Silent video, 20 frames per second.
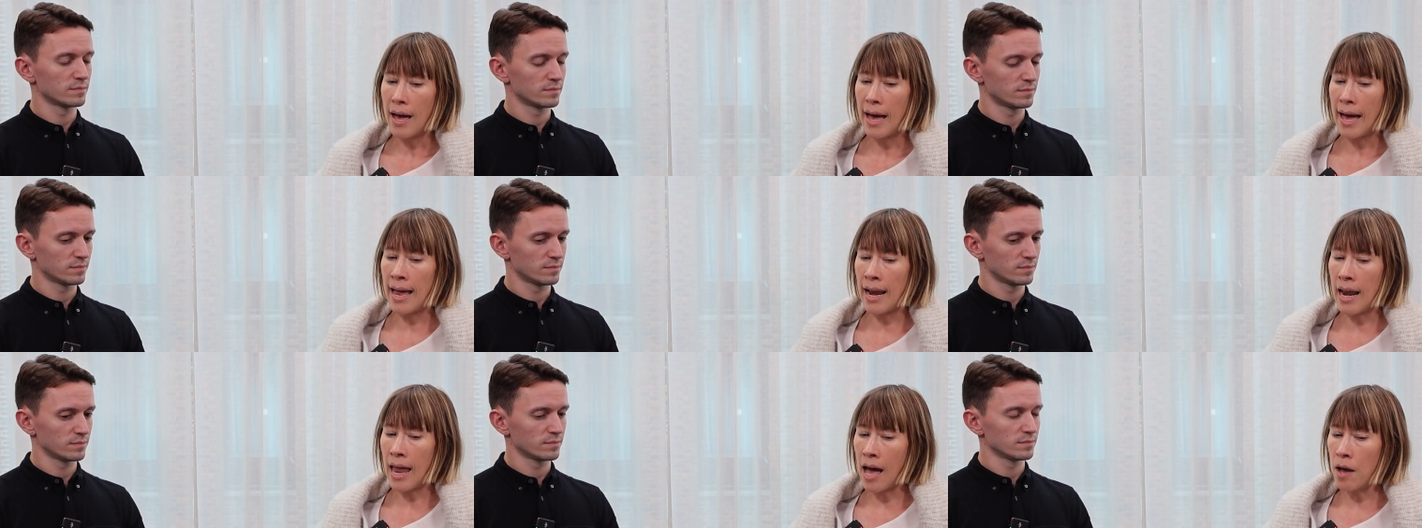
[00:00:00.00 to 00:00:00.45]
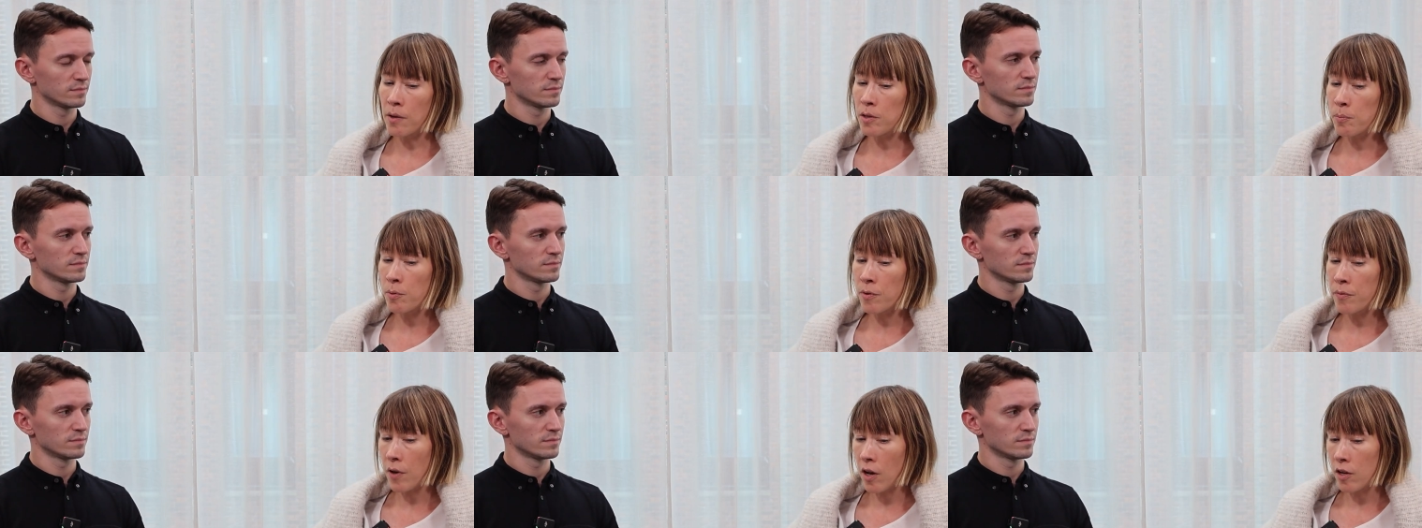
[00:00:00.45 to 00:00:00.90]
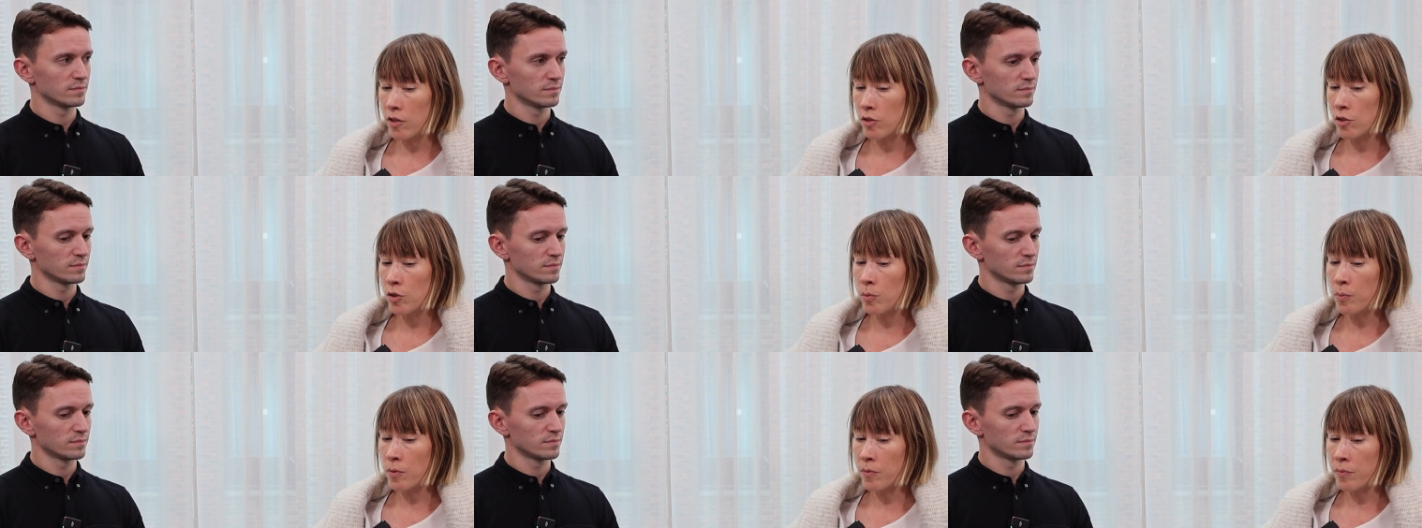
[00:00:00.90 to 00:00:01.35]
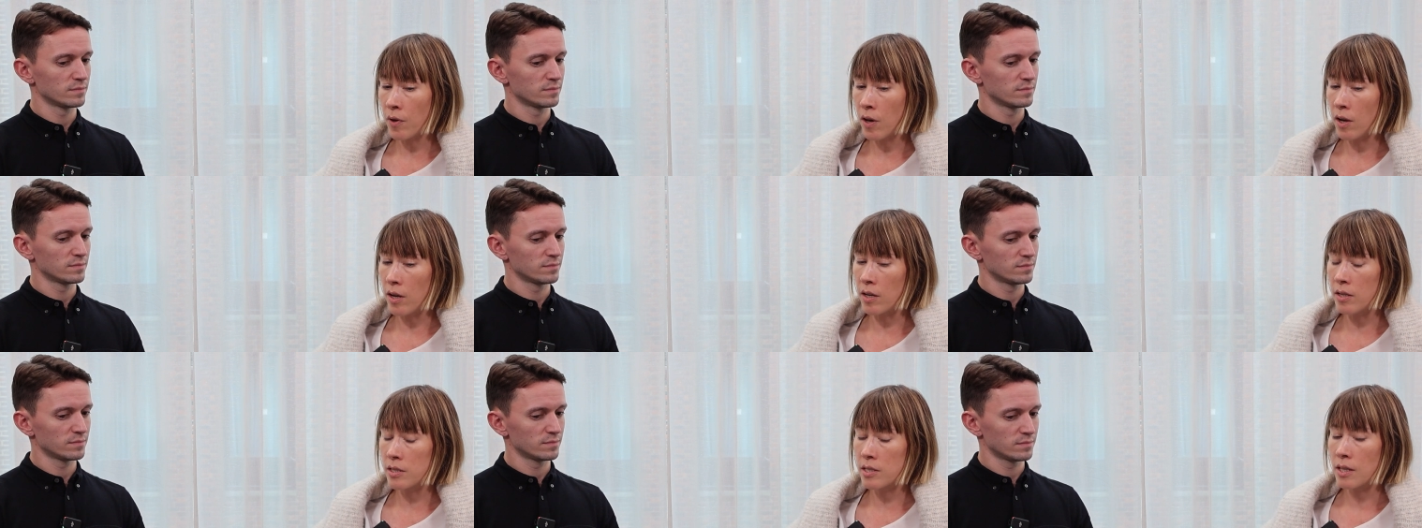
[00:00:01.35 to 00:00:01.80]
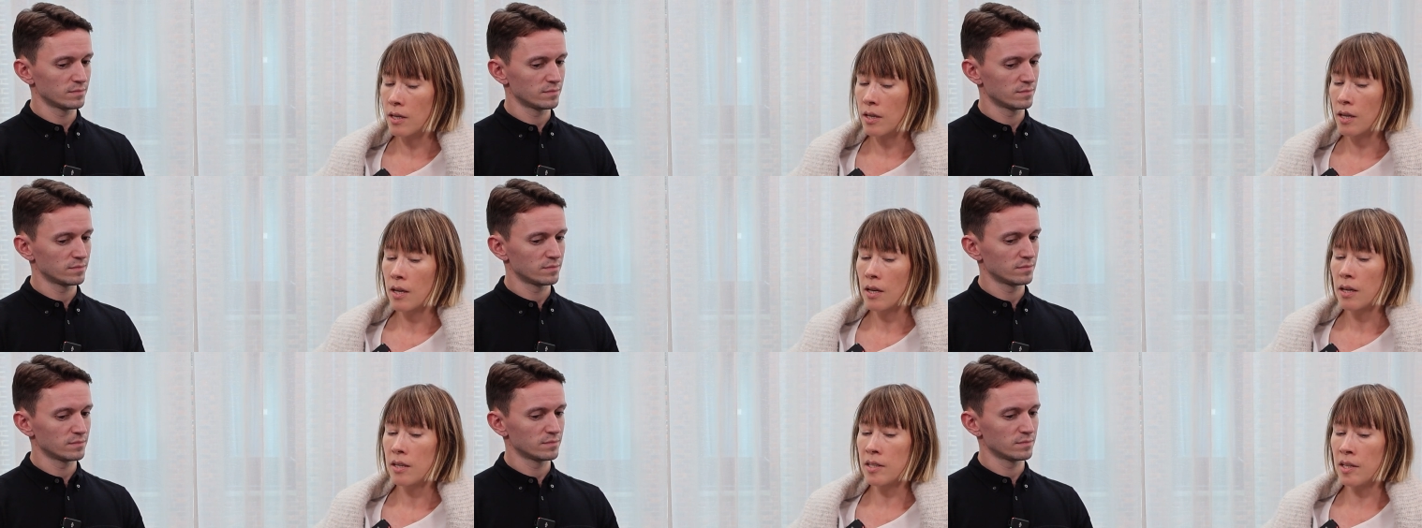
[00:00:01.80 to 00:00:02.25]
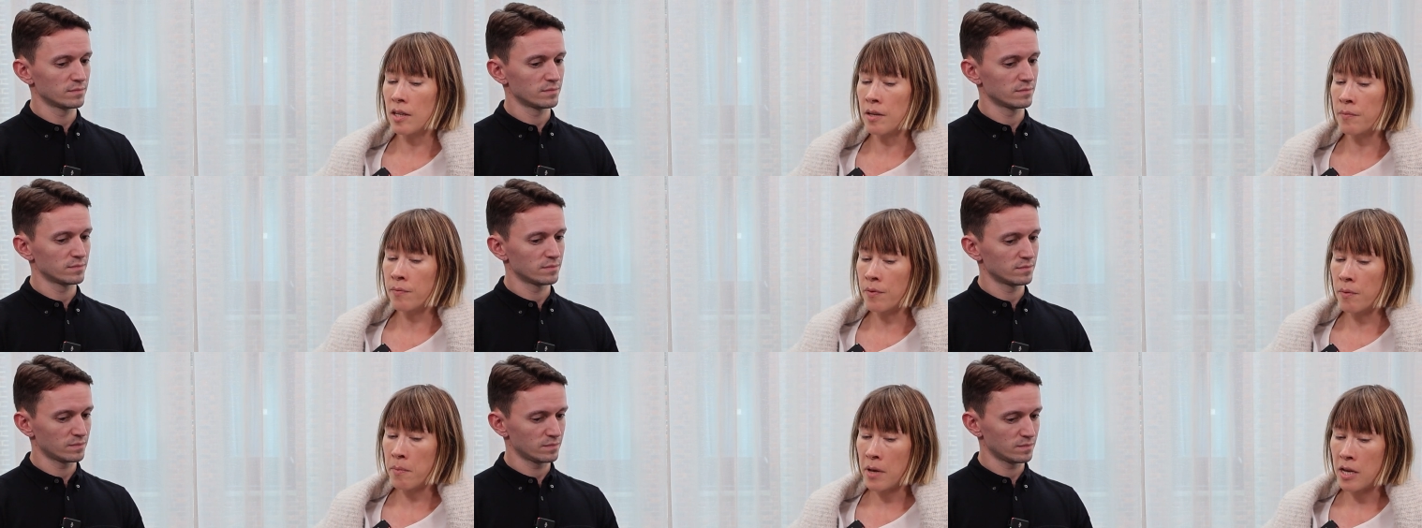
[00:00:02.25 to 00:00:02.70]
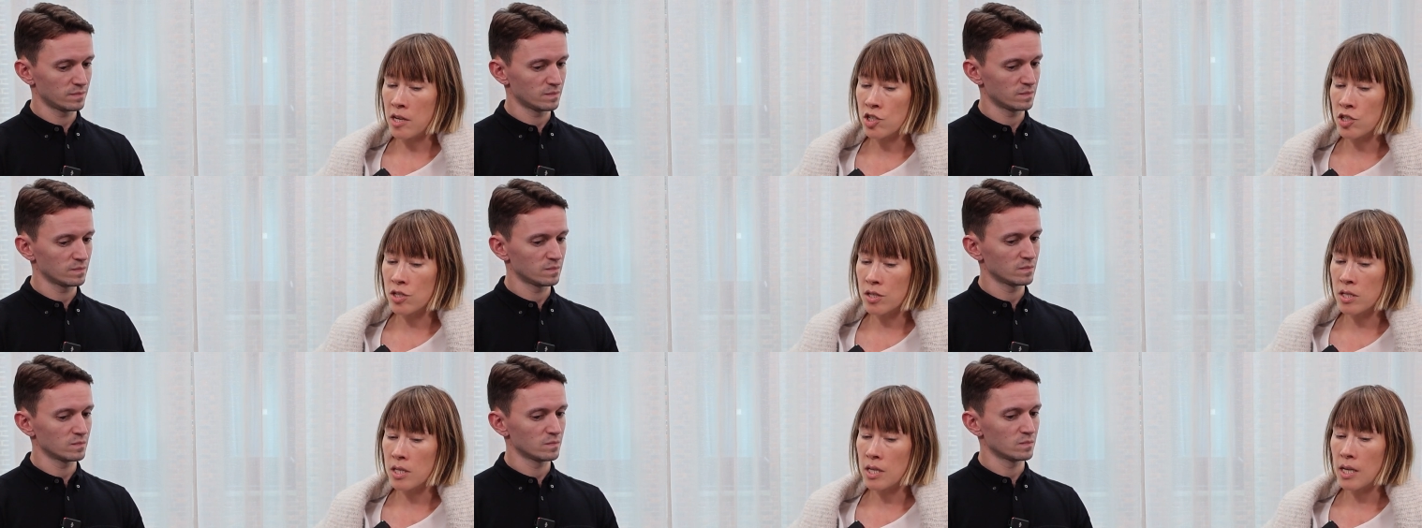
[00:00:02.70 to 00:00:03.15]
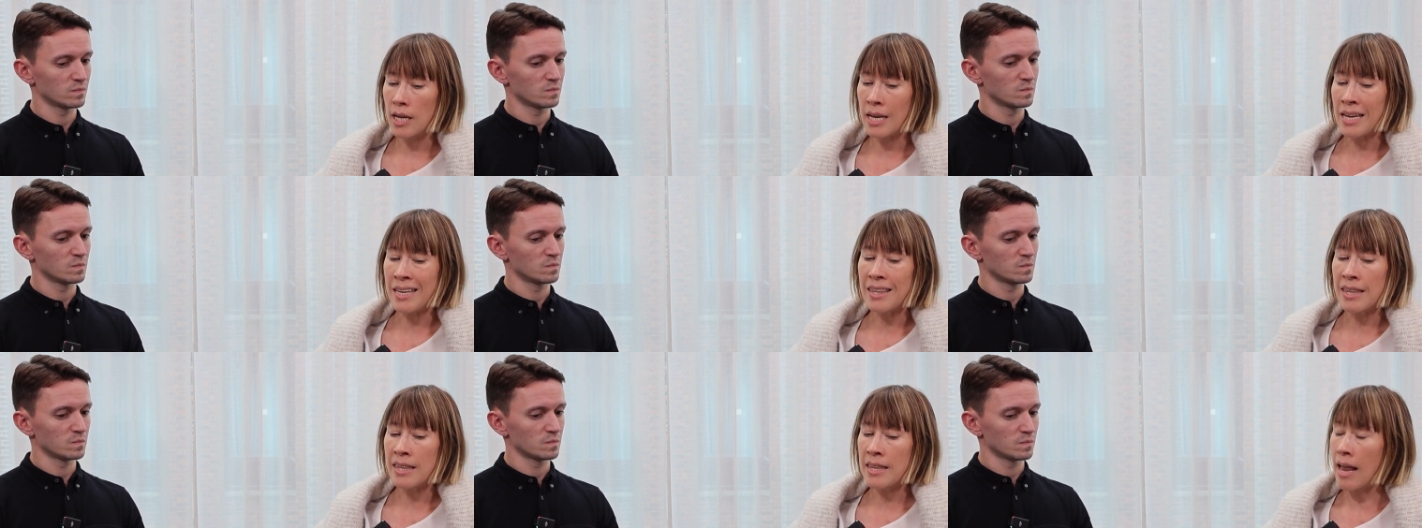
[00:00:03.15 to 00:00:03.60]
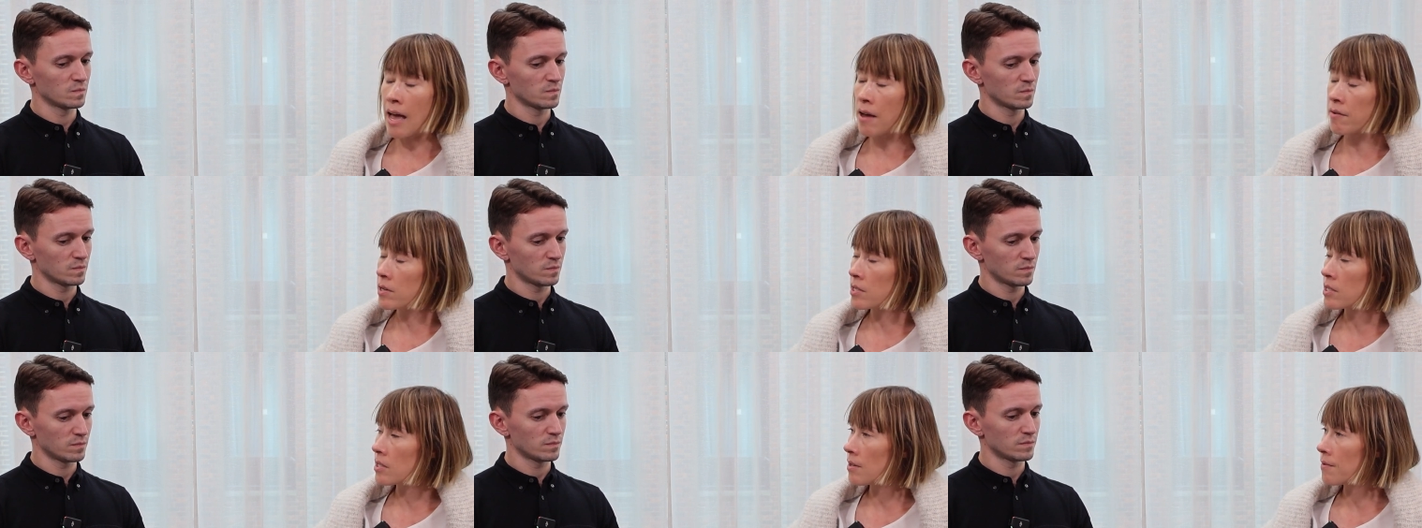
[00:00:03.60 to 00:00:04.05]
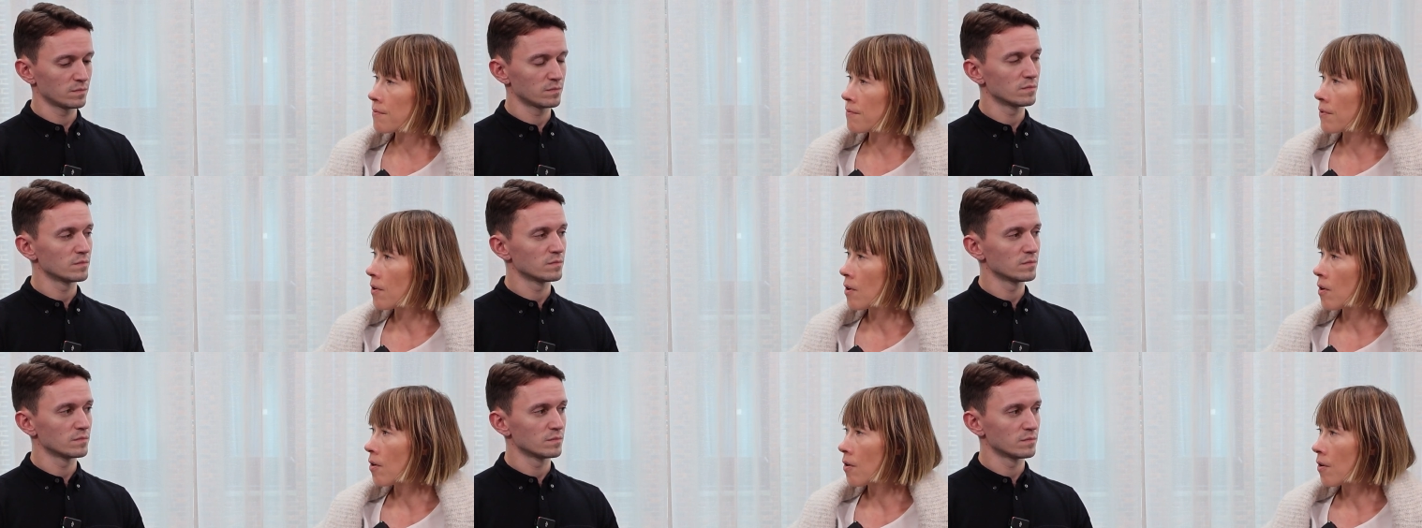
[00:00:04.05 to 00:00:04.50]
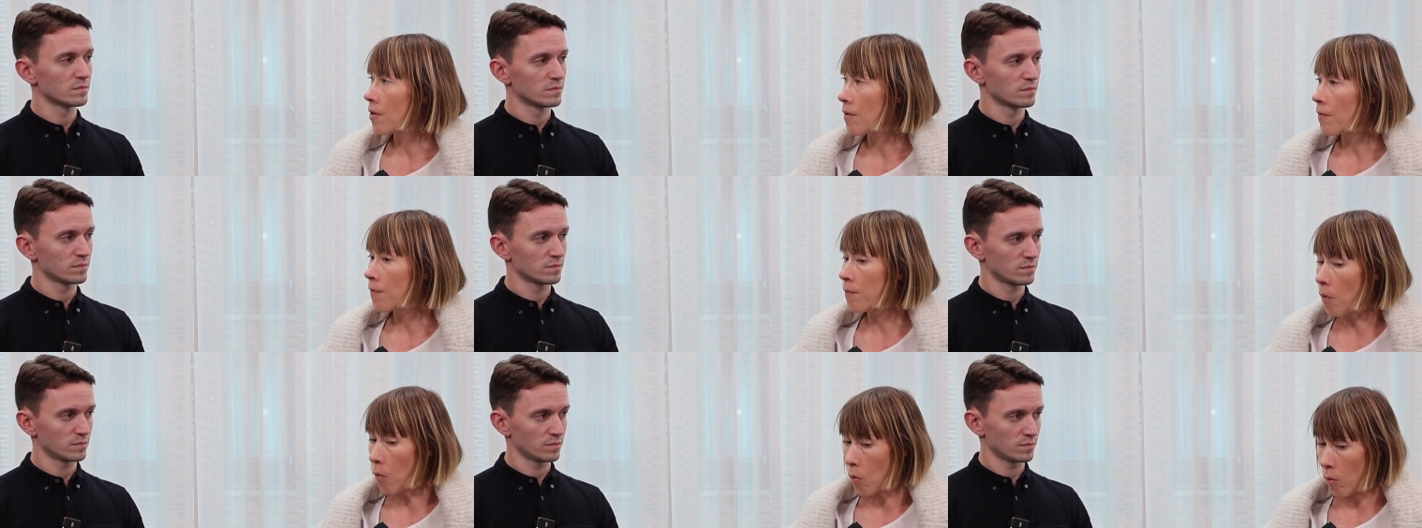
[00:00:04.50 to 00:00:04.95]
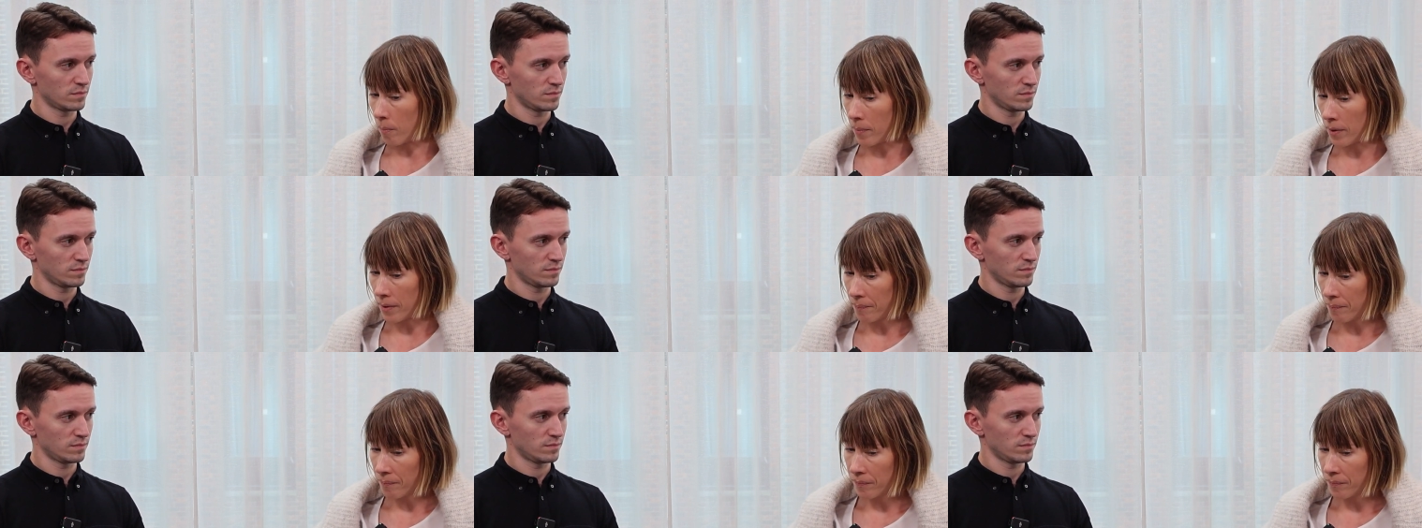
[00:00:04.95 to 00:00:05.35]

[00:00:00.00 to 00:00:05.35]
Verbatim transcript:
Speaker 1: allow the provider to provide the information in narrative form.